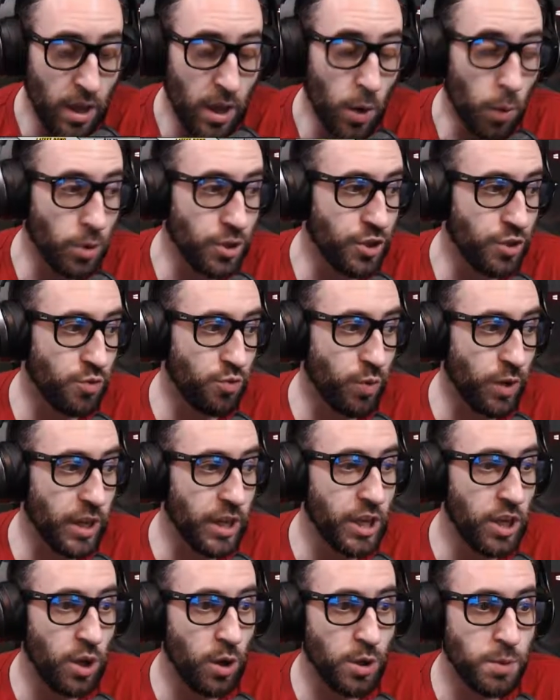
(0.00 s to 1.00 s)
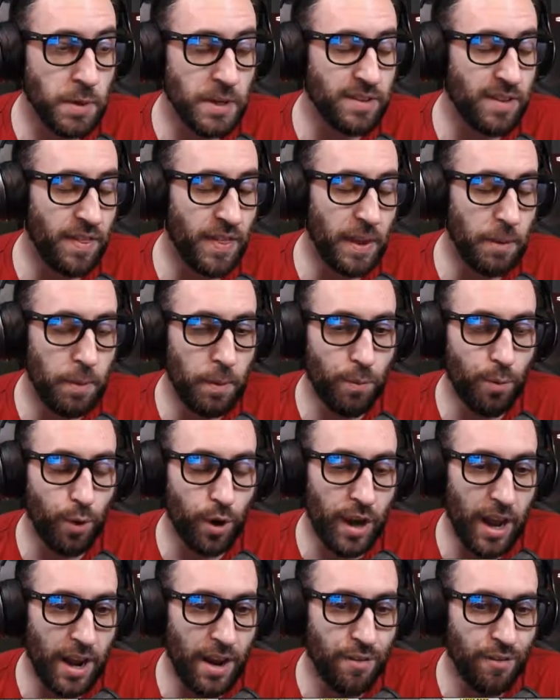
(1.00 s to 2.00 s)
which is really huge because I think people were
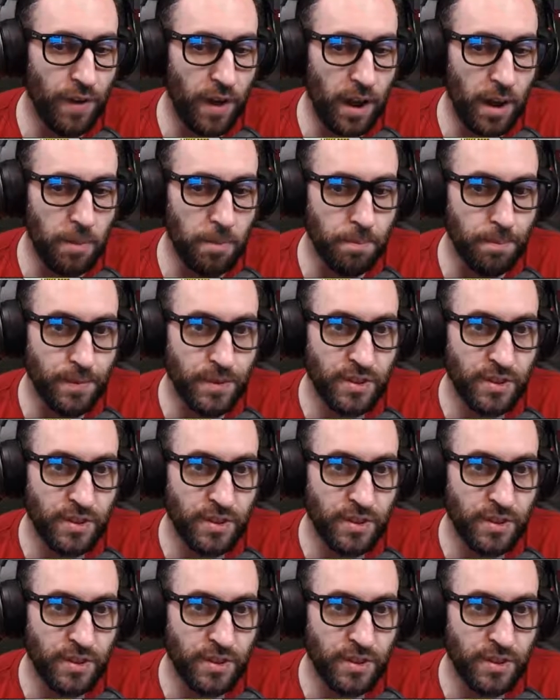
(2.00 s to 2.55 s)
kind of